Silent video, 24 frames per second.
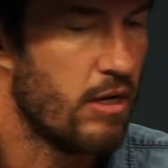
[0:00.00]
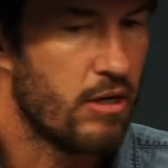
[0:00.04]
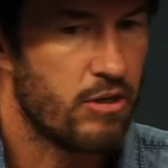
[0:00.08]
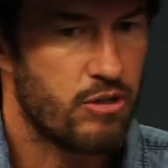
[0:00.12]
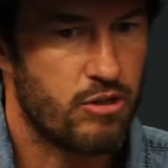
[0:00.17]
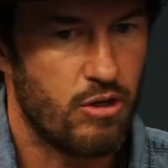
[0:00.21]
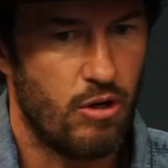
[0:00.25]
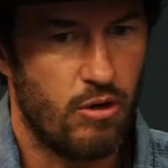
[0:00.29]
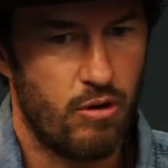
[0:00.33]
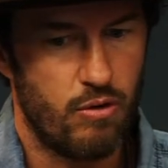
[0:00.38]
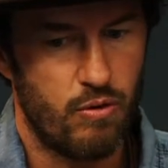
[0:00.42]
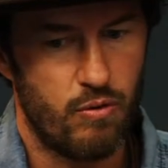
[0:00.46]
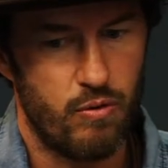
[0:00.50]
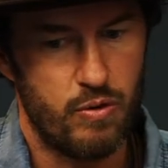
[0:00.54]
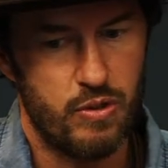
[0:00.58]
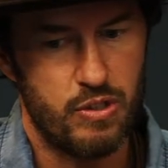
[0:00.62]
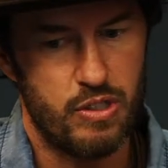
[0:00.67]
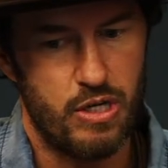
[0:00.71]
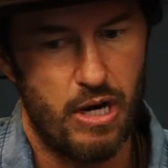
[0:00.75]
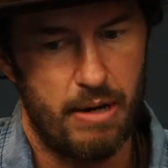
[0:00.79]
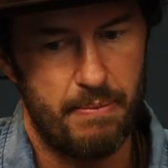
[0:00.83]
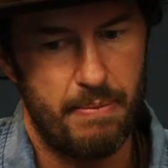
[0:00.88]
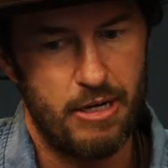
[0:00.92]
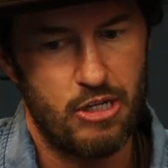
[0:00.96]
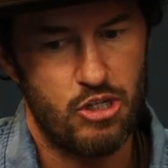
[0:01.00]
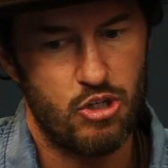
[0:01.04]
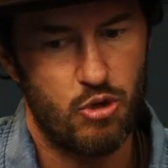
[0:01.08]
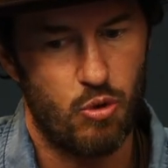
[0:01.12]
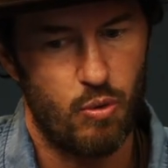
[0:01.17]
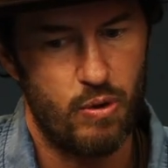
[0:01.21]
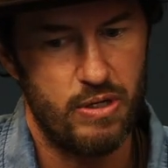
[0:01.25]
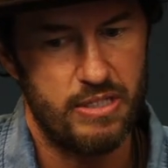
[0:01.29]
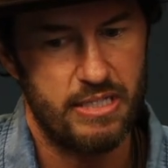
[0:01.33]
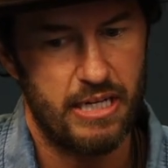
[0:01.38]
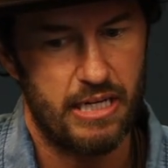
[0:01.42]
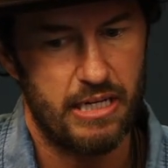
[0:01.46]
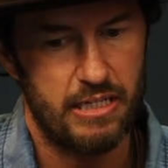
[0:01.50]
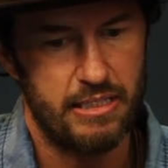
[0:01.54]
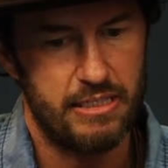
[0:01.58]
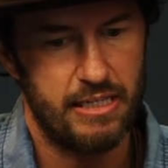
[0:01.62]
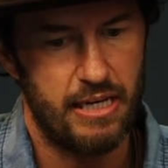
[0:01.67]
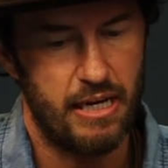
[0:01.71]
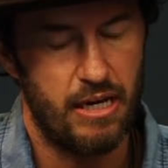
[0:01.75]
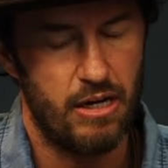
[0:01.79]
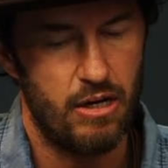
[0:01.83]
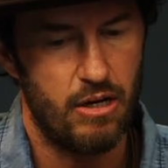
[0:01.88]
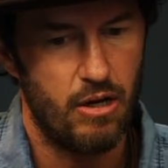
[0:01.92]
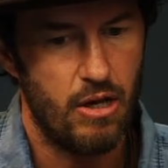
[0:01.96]
So it was not by choice, I could
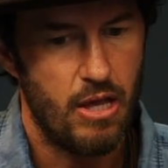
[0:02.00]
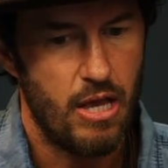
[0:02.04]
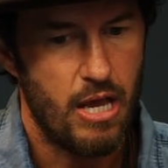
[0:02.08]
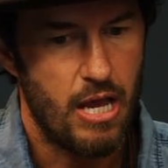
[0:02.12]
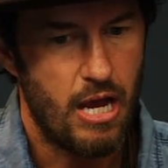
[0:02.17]
tell.